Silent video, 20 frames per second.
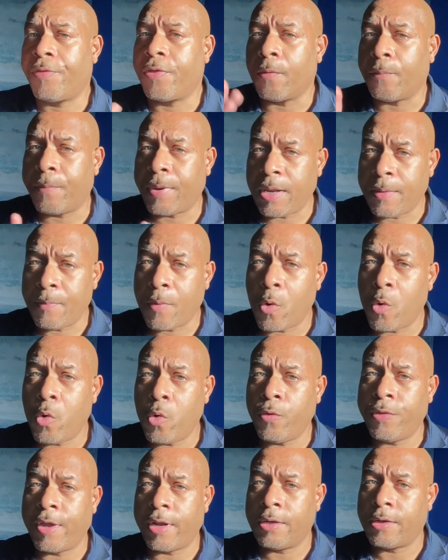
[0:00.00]
The people
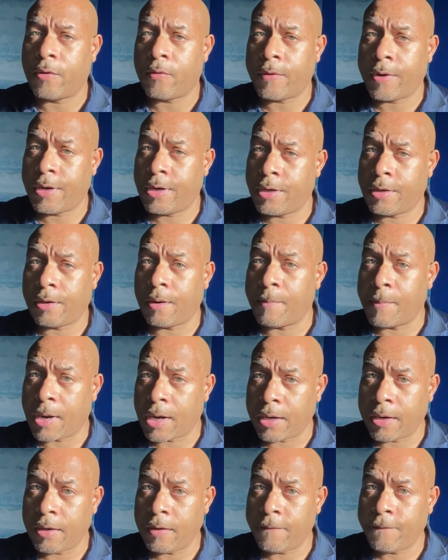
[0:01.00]
who they donated the
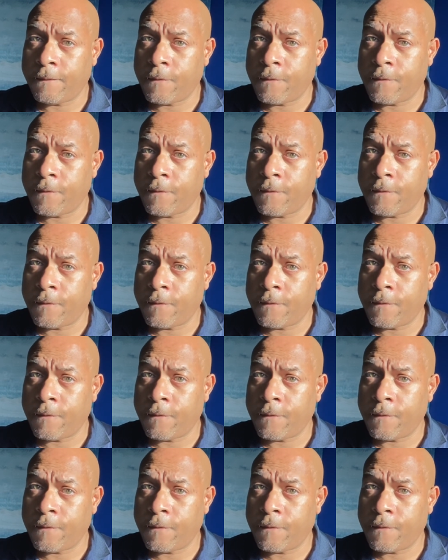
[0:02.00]
money